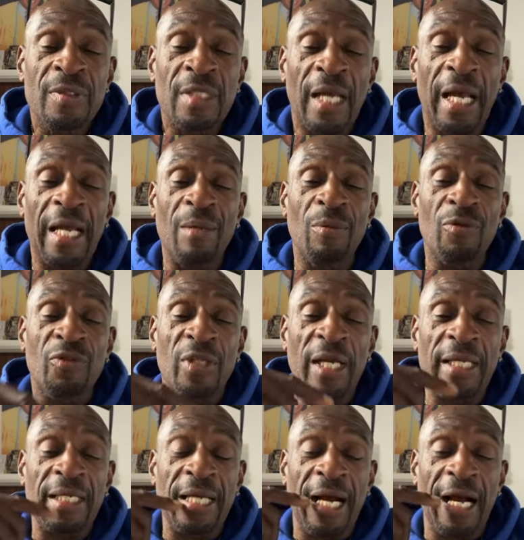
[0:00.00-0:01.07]
Abel
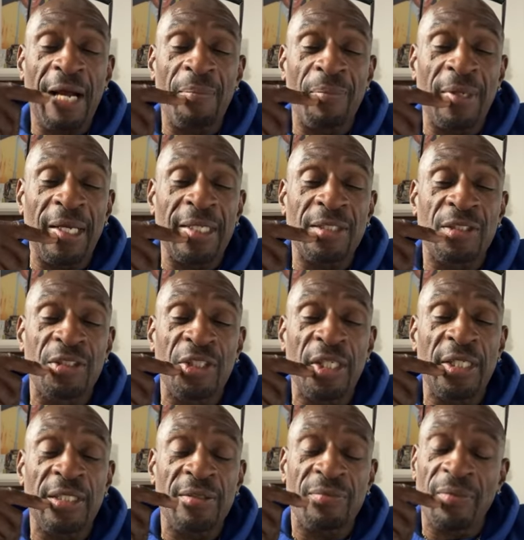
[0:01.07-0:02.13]
say, God bless, G.